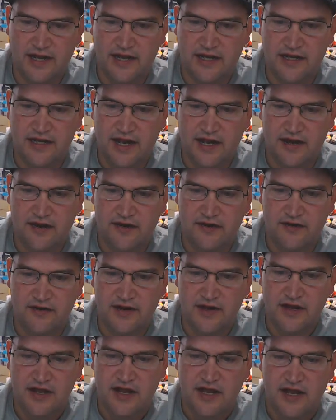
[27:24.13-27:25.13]
in there,
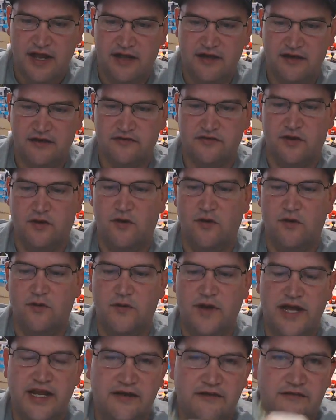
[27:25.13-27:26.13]
and there's a
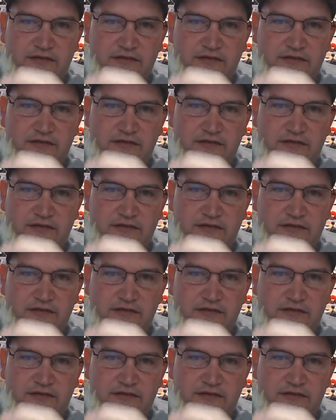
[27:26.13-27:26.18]
hole eaten